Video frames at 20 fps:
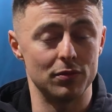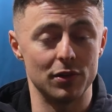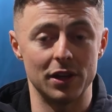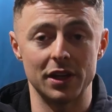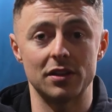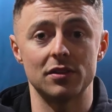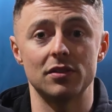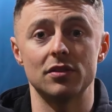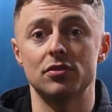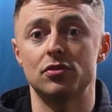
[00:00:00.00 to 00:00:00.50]

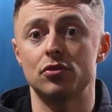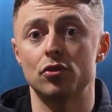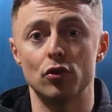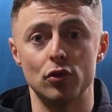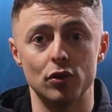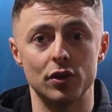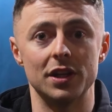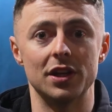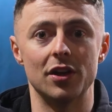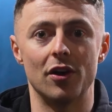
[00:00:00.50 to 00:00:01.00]
Like,
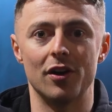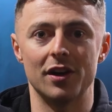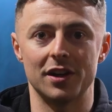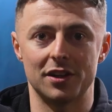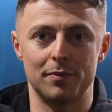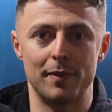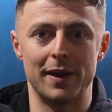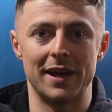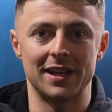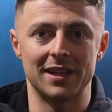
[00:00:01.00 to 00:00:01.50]
totally not
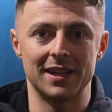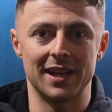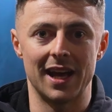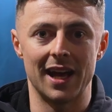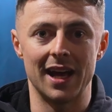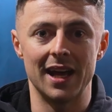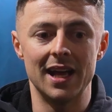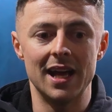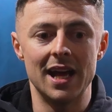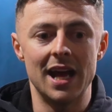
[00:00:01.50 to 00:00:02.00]
expecting
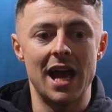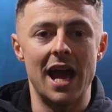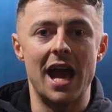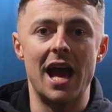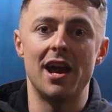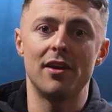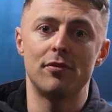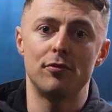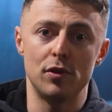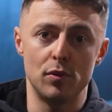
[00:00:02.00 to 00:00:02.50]

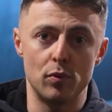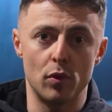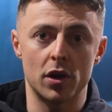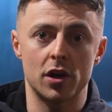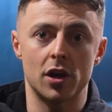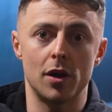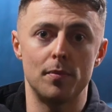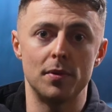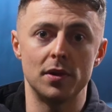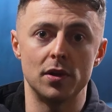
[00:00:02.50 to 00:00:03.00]
that. If we
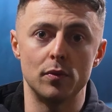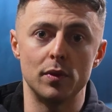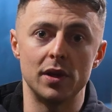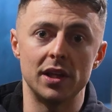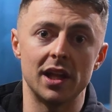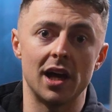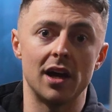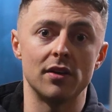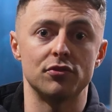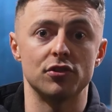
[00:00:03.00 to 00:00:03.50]
work up in the way
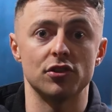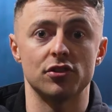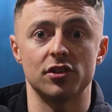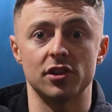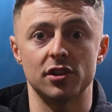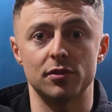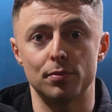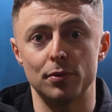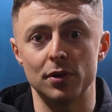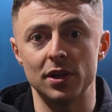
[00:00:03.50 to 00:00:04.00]
that I've just
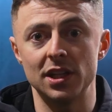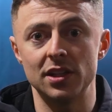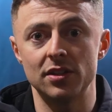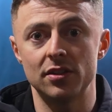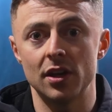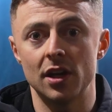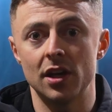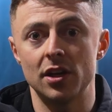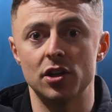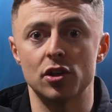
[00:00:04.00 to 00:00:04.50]
explained,
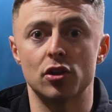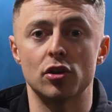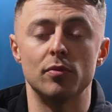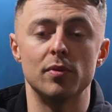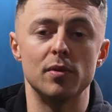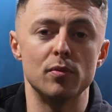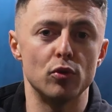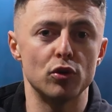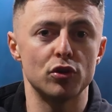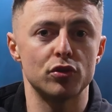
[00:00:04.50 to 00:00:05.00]
you're going to
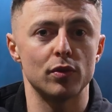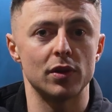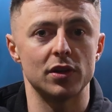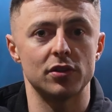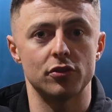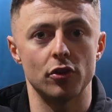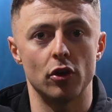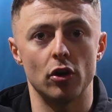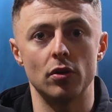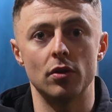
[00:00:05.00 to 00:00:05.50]
be more
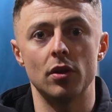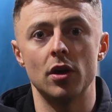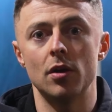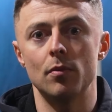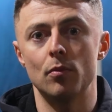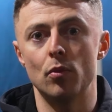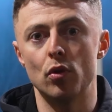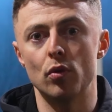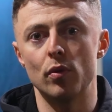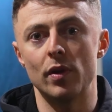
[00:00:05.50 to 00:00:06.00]
switched on,
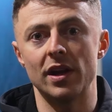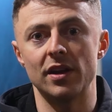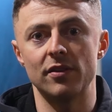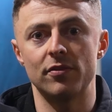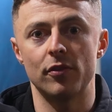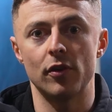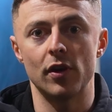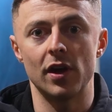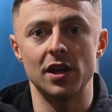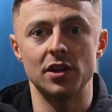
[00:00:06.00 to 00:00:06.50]
more ready
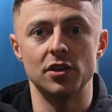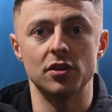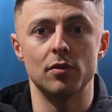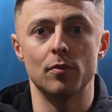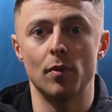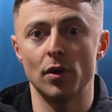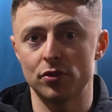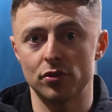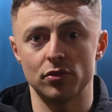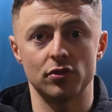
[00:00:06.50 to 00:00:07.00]
for it, and your
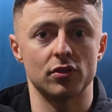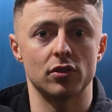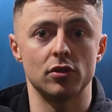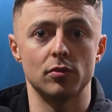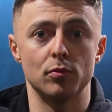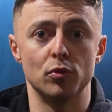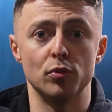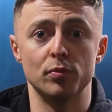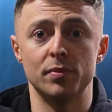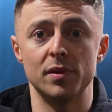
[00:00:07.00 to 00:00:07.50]
muscles are
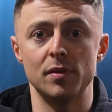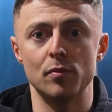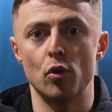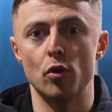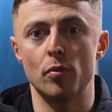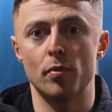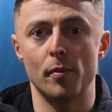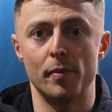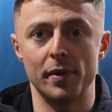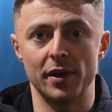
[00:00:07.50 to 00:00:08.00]
going to be
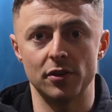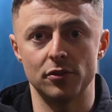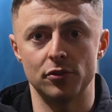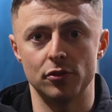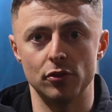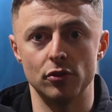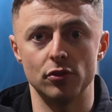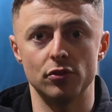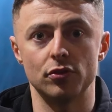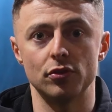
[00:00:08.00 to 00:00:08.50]
more prepared
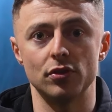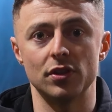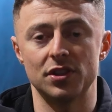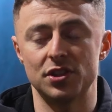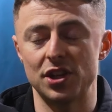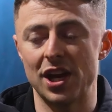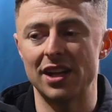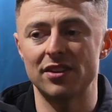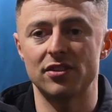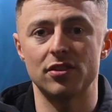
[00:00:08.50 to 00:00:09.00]
too. So the
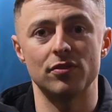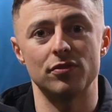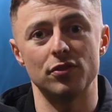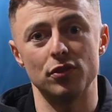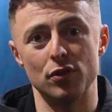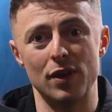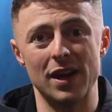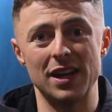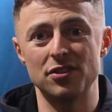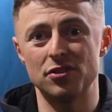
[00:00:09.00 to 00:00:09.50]
chance of
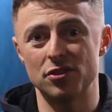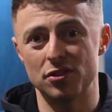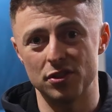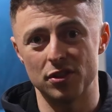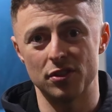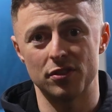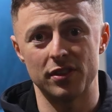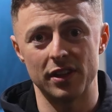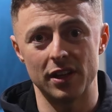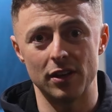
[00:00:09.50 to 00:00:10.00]
you injuring
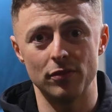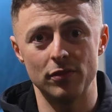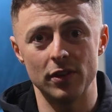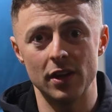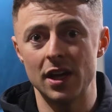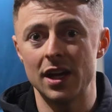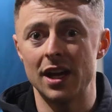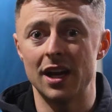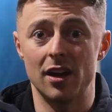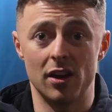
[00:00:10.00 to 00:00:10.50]
yourself
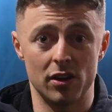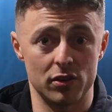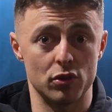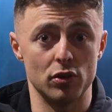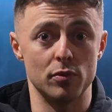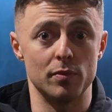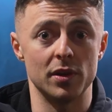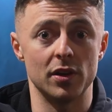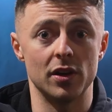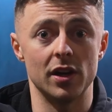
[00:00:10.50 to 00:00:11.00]
are
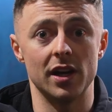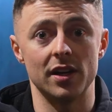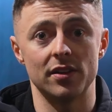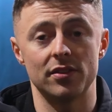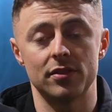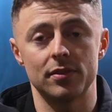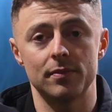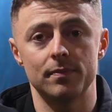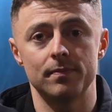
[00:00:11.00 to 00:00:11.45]
going to be less.